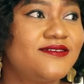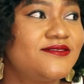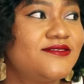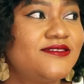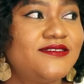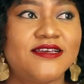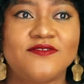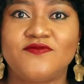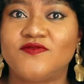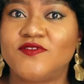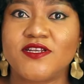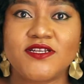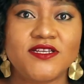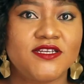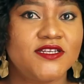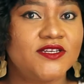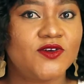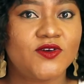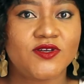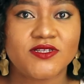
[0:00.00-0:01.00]

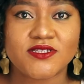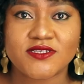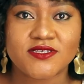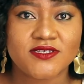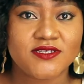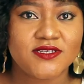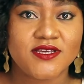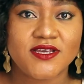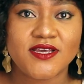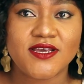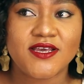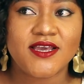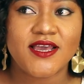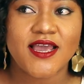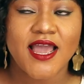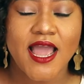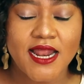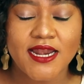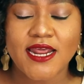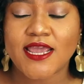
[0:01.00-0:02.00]
Definitely not.
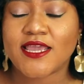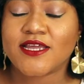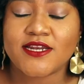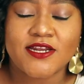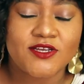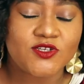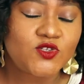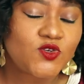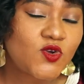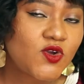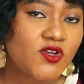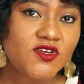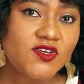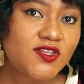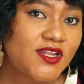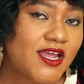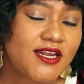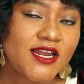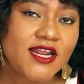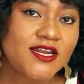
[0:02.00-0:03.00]
And I can assure you
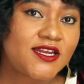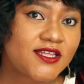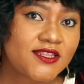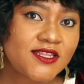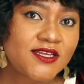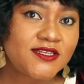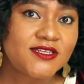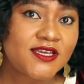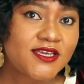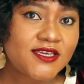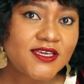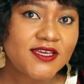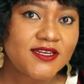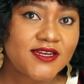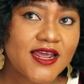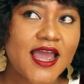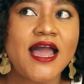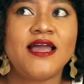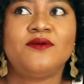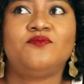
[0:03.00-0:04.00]
that in another decade,
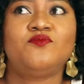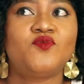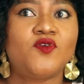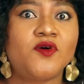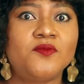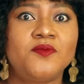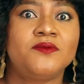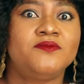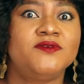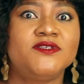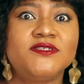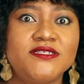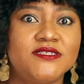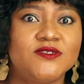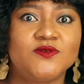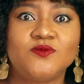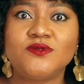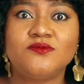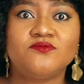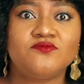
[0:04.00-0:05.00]
I probably
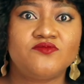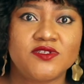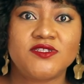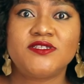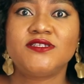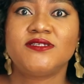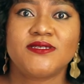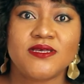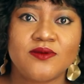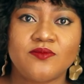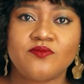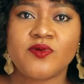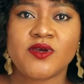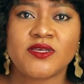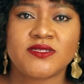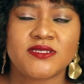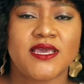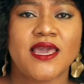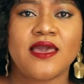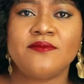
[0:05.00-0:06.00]
still won't be the same
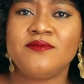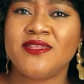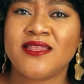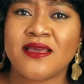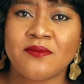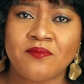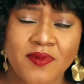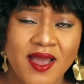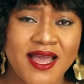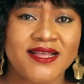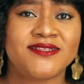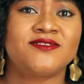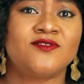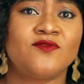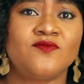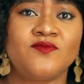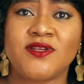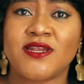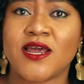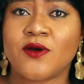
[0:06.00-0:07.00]
person. I mean, there are parts
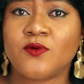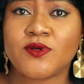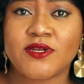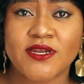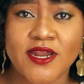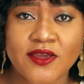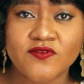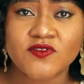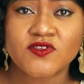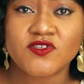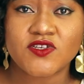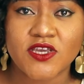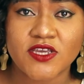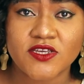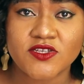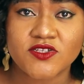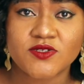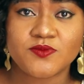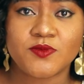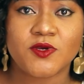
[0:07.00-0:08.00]
of me that would never
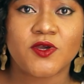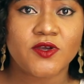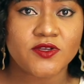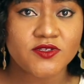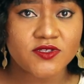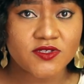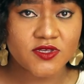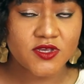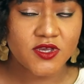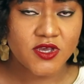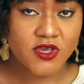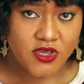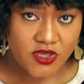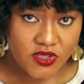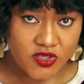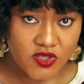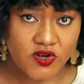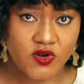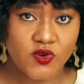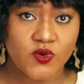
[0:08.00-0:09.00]
change because,
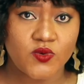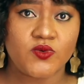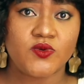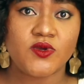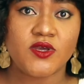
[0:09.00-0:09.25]
you know,